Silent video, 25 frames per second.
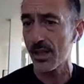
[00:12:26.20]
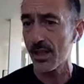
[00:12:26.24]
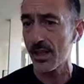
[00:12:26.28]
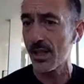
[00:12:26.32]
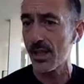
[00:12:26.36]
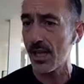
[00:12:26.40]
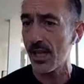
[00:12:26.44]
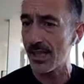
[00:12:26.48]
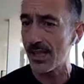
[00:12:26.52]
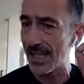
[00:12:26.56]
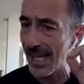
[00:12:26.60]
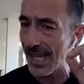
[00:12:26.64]

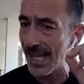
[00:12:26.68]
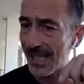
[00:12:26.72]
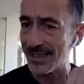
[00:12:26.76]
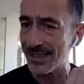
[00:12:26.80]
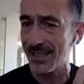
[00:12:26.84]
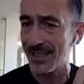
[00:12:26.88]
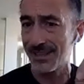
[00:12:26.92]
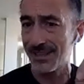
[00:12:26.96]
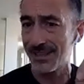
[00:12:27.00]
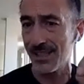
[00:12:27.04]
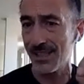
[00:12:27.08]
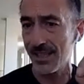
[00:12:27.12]
and
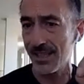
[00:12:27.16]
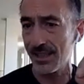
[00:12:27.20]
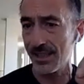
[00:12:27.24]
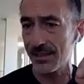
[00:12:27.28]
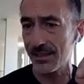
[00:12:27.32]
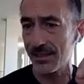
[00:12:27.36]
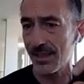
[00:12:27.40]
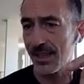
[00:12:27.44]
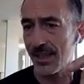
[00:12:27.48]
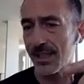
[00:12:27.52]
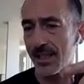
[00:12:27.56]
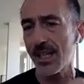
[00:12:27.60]
editing it,
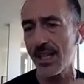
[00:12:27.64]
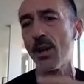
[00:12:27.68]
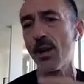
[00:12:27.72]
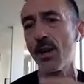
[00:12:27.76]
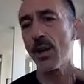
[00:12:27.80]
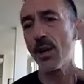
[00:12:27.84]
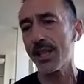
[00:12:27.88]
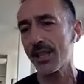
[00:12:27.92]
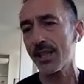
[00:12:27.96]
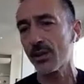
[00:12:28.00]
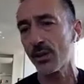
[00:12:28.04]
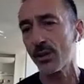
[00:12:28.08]
and now I
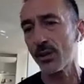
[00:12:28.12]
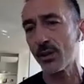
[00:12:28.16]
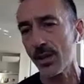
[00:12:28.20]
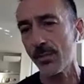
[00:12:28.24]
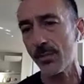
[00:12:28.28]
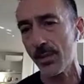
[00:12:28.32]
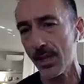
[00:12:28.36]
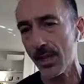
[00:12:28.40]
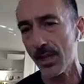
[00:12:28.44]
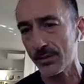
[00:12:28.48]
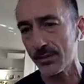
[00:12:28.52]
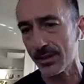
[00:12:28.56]
can talk
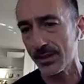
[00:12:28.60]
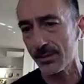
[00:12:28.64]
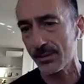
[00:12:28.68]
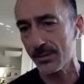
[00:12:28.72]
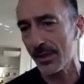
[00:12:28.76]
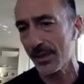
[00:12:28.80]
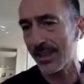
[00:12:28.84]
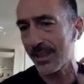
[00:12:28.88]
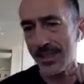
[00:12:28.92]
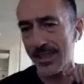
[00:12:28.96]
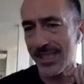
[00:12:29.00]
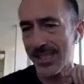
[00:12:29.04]
about it. But
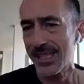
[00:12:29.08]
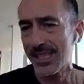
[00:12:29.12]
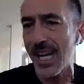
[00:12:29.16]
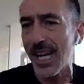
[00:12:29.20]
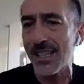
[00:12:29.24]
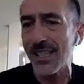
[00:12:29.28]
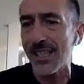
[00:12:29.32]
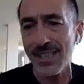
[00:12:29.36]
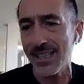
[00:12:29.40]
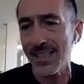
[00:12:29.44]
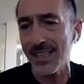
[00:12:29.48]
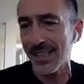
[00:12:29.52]
it's
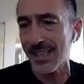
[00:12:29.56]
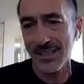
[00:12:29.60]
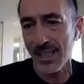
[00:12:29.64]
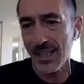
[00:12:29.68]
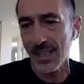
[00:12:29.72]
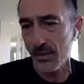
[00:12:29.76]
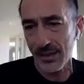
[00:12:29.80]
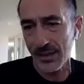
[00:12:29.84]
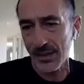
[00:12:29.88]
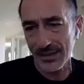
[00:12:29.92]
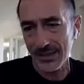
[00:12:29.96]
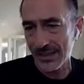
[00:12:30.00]
nothing that I've
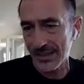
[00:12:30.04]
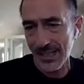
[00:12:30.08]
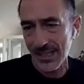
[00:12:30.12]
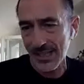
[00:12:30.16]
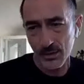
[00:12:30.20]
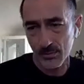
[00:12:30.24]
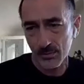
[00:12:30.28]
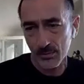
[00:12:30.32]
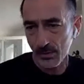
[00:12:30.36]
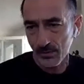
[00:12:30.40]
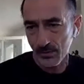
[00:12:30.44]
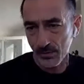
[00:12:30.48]
written
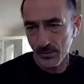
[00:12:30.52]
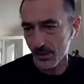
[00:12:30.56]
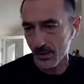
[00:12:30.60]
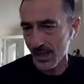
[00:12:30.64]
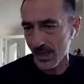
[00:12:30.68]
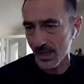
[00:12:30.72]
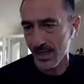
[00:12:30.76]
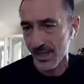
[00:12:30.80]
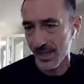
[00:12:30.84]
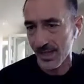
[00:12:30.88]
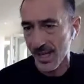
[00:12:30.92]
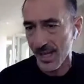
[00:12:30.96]
down before
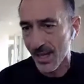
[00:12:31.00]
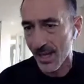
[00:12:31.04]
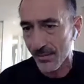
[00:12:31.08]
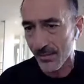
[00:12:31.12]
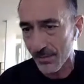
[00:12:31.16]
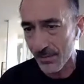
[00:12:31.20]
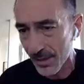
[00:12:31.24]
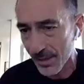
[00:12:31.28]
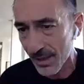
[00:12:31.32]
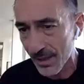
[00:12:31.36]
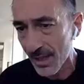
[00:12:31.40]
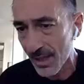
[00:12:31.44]
I
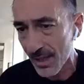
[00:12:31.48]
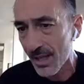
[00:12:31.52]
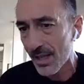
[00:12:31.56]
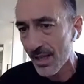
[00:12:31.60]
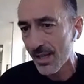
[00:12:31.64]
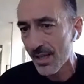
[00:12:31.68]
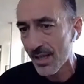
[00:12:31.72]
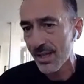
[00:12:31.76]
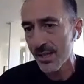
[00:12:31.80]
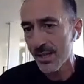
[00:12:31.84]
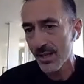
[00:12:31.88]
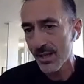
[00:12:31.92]
ever
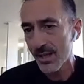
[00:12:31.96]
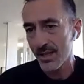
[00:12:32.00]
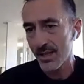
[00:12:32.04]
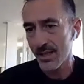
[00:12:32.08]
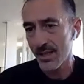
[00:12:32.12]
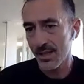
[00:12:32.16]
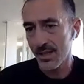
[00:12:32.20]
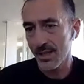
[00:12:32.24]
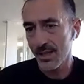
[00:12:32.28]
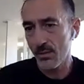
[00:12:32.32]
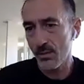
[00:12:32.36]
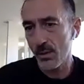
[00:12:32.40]

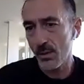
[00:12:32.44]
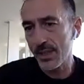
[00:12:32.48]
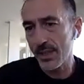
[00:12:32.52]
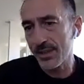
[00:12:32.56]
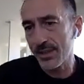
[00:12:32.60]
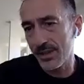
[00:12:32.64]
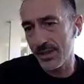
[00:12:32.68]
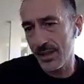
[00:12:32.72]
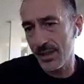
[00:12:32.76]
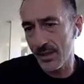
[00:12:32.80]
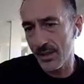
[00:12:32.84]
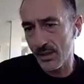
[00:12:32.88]

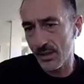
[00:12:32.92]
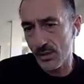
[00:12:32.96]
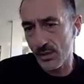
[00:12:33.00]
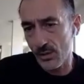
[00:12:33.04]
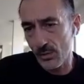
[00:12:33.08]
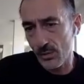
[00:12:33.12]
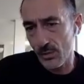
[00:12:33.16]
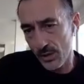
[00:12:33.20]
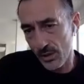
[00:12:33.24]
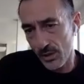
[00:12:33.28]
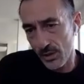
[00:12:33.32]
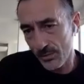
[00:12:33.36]
went in the
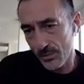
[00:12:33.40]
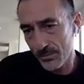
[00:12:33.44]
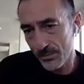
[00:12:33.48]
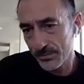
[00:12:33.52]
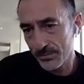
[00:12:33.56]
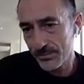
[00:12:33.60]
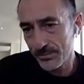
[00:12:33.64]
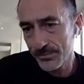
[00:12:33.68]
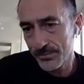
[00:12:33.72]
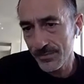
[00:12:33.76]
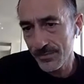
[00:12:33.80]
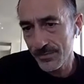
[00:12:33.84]
studio
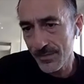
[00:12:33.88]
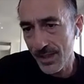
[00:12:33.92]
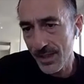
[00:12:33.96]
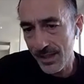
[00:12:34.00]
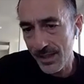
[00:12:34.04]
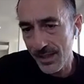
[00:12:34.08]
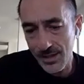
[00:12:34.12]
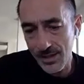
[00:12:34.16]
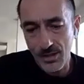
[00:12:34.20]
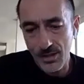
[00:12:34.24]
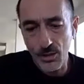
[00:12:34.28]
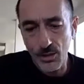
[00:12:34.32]

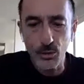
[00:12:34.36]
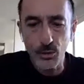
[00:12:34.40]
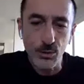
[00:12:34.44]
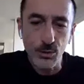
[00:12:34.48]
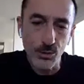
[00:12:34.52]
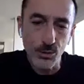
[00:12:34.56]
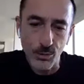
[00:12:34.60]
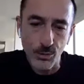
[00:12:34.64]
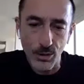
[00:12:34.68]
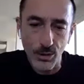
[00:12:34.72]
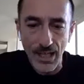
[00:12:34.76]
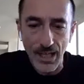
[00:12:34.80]
so
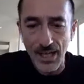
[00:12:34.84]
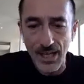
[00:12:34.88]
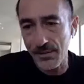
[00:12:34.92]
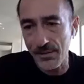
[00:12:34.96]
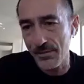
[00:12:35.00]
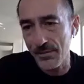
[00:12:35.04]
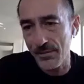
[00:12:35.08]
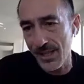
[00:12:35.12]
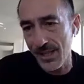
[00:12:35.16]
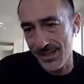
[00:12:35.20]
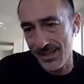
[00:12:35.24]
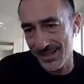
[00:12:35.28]
you're
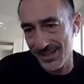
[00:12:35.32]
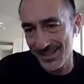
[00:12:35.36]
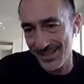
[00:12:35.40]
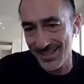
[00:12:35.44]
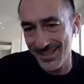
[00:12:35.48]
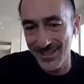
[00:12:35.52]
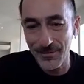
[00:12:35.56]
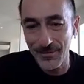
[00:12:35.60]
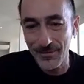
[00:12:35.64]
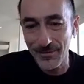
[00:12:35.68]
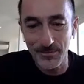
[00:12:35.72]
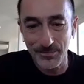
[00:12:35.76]

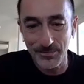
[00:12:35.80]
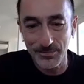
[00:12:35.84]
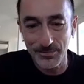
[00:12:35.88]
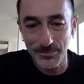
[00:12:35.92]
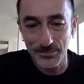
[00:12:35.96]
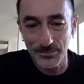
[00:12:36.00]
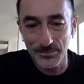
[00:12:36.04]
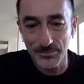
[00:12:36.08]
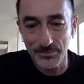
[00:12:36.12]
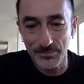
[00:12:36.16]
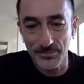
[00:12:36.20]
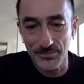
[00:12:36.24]
exploring
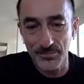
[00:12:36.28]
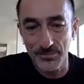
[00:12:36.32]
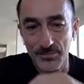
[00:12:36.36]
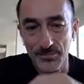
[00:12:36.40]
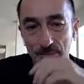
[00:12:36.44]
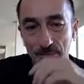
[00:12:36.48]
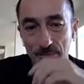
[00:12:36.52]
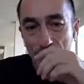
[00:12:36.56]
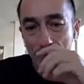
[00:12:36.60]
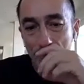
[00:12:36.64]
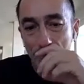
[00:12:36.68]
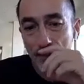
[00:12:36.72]

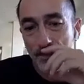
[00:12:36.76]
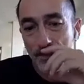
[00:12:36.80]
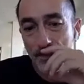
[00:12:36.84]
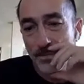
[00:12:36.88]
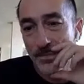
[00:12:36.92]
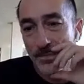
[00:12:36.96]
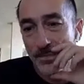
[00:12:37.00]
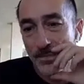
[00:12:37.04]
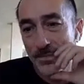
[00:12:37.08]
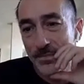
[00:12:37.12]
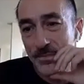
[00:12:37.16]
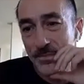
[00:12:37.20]

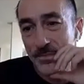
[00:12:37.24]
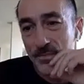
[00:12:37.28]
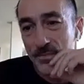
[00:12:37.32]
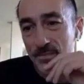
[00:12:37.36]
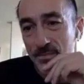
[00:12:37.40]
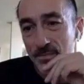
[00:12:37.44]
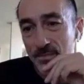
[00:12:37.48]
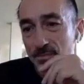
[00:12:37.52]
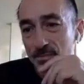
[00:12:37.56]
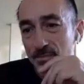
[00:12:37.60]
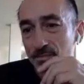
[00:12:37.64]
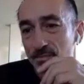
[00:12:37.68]
the
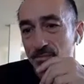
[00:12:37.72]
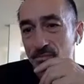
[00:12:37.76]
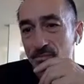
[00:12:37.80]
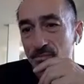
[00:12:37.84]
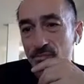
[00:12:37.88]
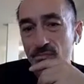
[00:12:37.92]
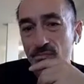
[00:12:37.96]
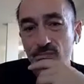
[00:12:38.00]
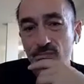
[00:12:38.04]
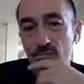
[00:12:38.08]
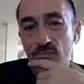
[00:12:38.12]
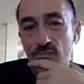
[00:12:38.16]

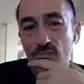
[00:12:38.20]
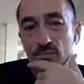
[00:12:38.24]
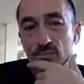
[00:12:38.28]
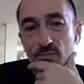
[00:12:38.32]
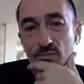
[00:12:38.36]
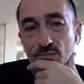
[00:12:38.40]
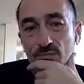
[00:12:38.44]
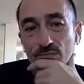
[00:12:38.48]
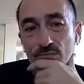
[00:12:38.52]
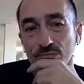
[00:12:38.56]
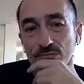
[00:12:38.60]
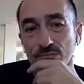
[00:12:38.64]
order of
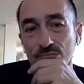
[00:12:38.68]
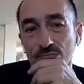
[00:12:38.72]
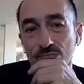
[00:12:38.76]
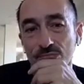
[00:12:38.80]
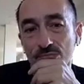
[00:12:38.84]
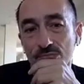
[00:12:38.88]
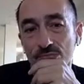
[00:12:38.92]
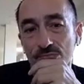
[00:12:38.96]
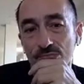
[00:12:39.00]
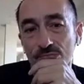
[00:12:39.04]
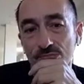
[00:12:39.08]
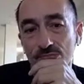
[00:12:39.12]
what you're
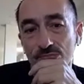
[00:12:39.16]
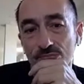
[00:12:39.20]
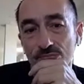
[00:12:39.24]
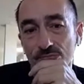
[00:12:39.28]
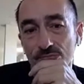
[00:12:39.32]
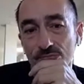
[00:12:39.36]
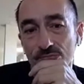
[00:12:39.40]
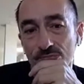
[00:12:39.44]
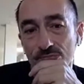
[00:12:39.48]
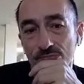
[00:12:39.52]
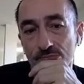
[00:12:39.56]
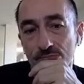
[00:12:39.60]
making is
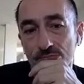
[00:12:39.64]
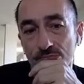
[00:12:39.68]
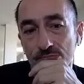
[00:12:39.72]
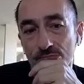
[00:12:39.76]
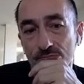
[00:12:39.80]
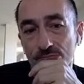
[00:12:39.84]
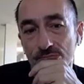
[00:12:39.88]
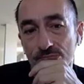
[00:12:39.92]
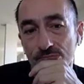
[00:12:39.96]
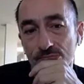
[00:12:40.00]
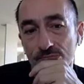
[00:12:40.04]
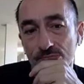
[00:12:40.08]

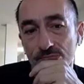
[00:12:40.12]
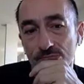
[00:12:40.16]
not